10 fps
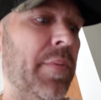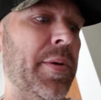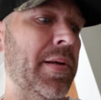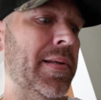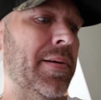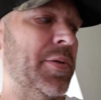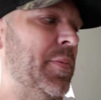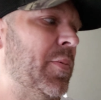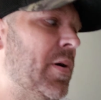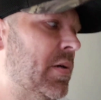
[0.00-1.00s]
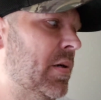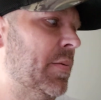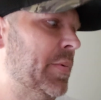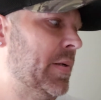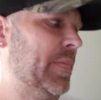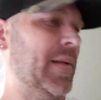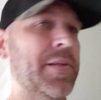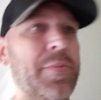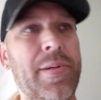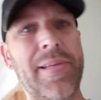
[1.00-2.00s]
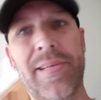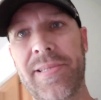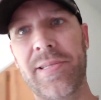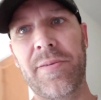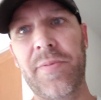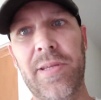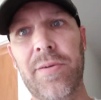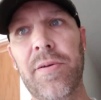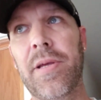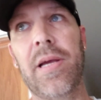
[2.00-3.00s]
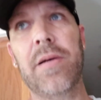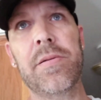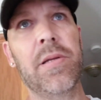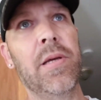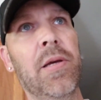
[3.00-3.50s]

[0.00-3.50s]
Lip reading: I mean, you can tell it's been walked on, but it is what it is. It's a 50-year-old house.